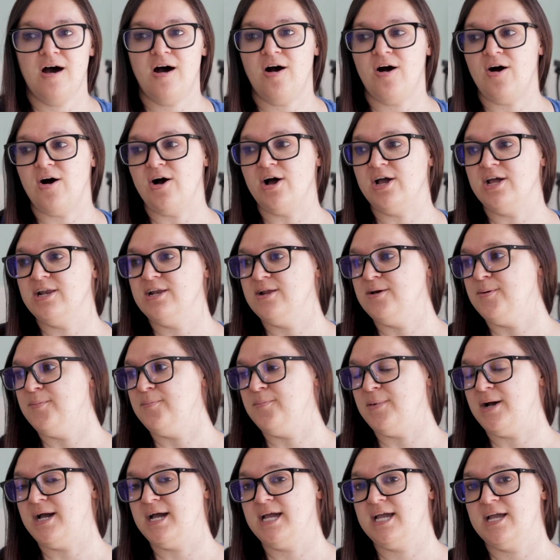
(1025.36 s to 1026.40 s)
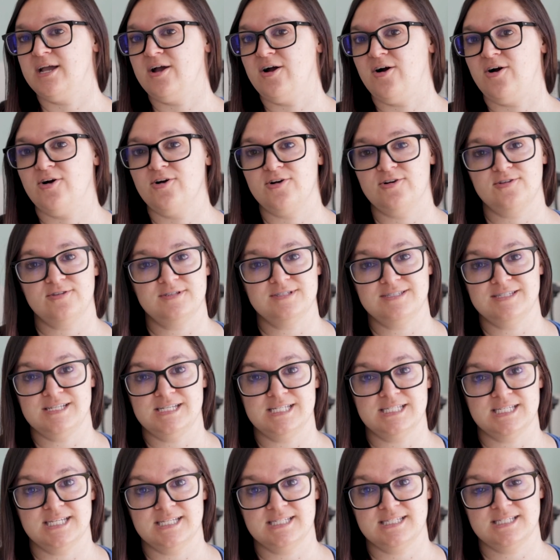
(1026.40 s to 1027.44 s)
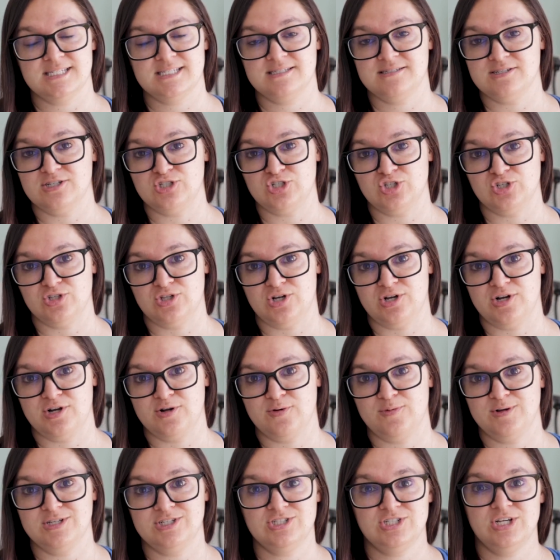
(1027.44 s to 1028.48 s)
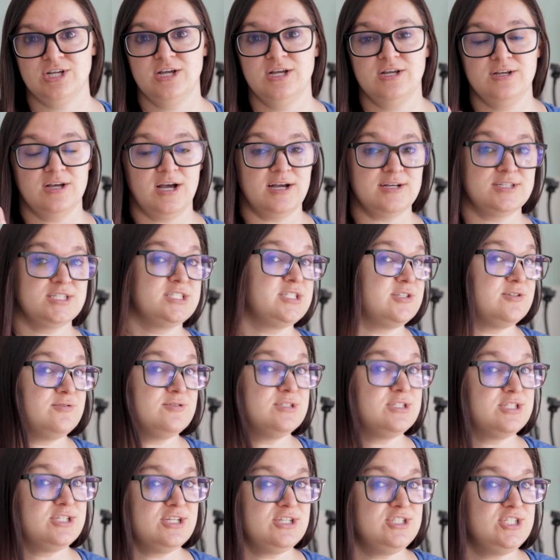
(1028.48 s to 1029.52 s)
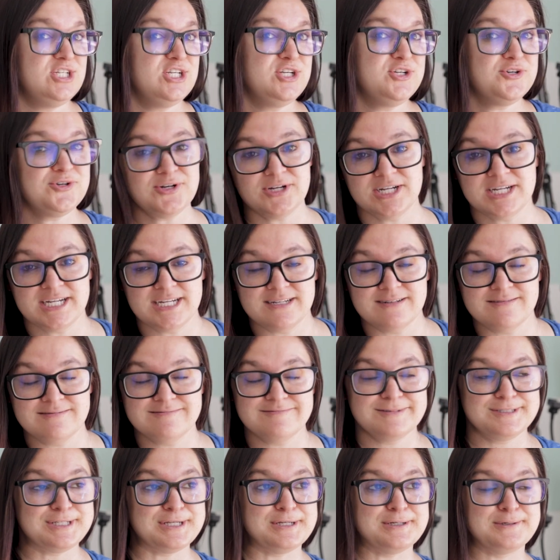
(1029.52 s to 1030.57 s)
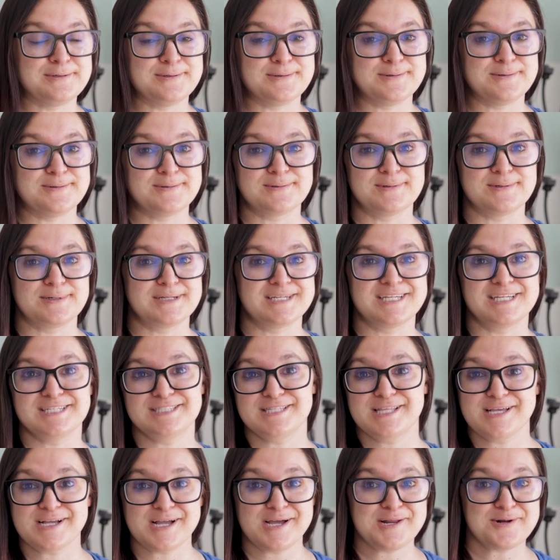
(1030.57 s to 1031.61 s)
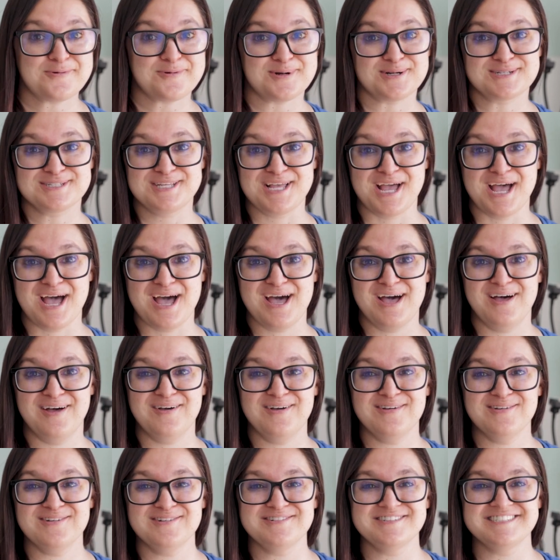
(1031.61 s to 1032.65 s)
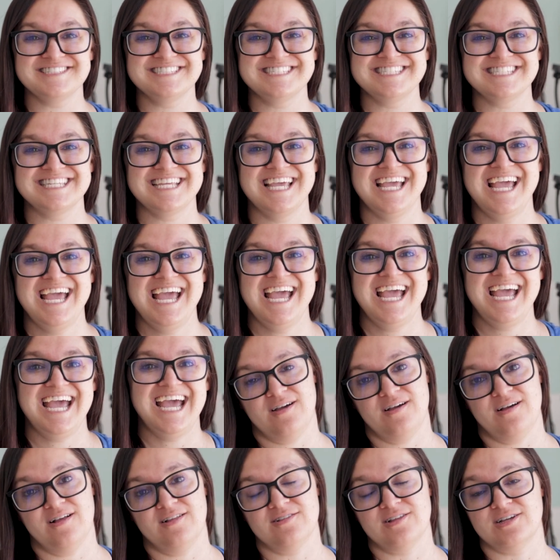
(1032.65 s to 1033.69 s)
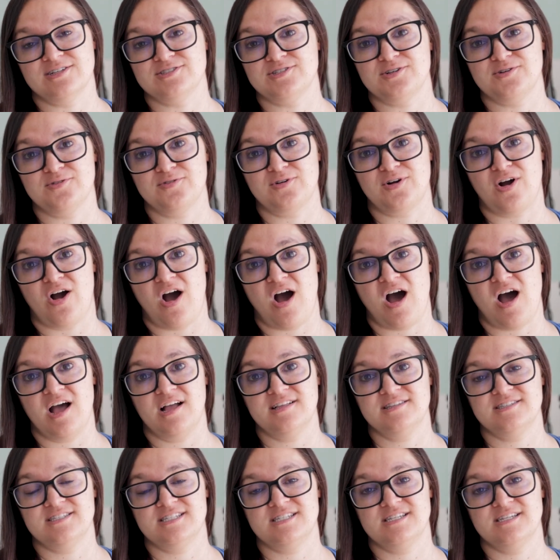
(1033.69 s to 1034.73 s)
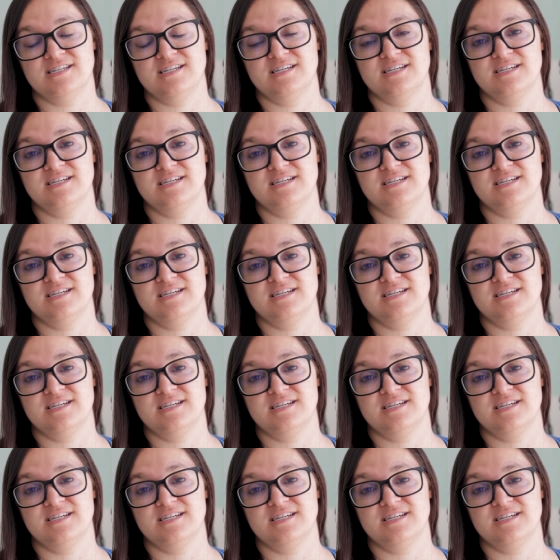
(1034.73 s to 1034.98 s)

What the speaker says: on my Heart of the Seasons stitch along, which I still was stitching green, so I guess that kind of works out. Alonso got